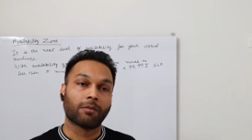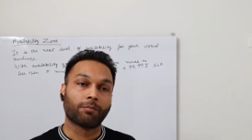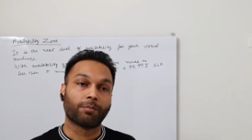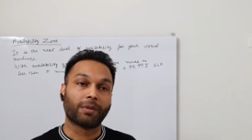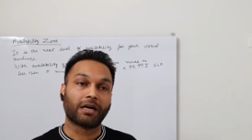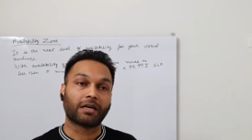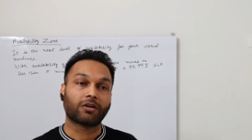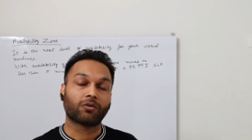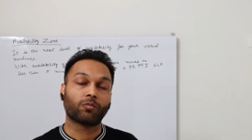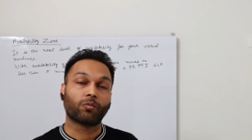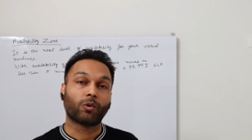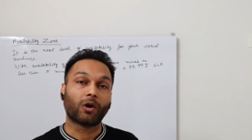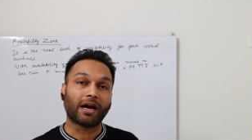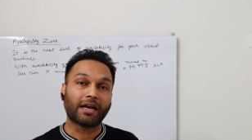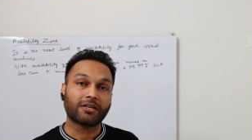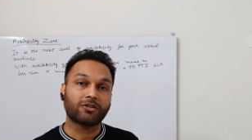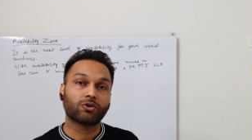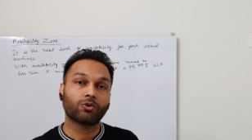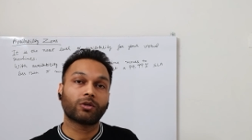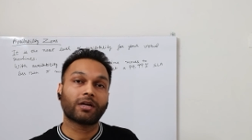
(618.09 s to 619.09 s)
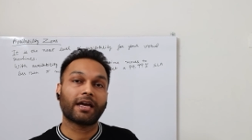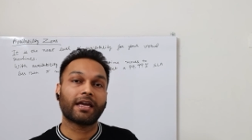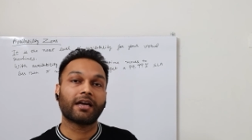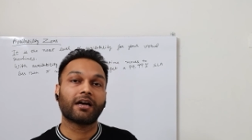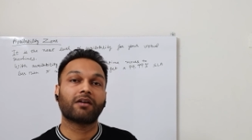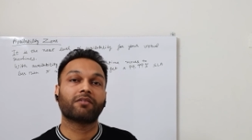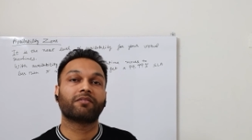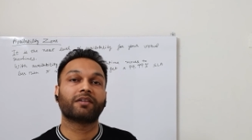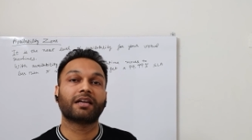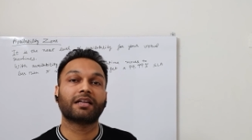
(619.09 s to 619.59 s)
But why should I
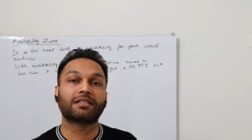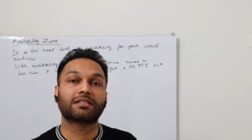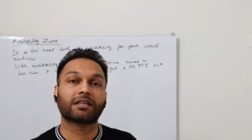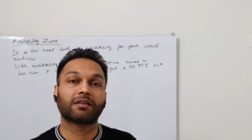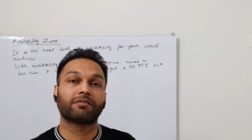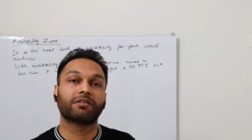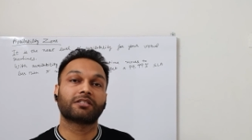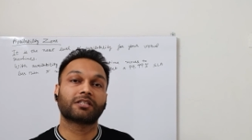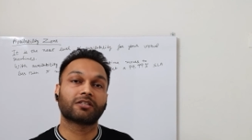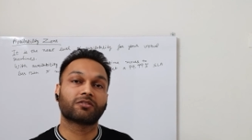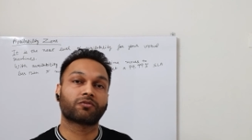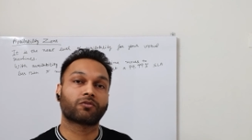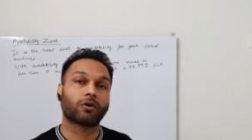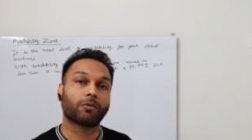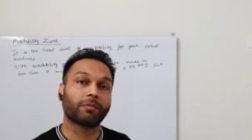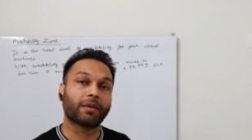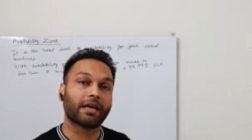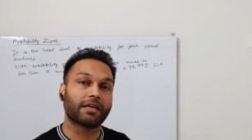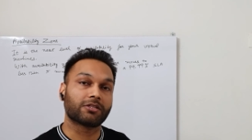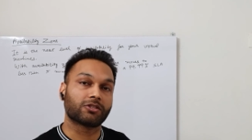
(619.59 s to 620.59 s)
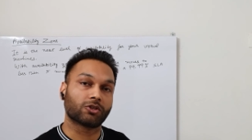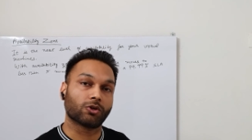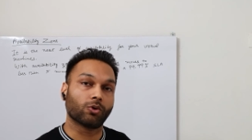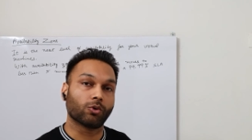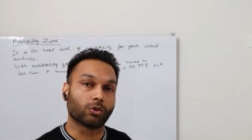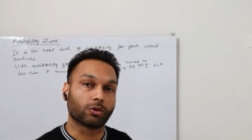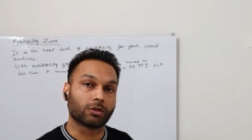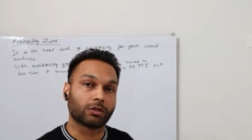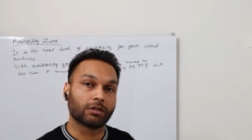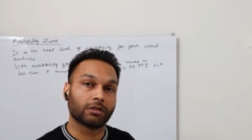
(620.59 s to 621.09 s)
avail services from
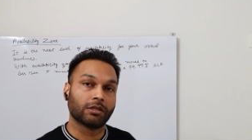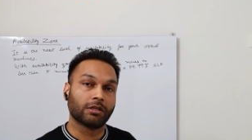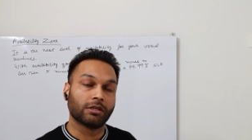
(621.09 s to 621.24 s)
Azure?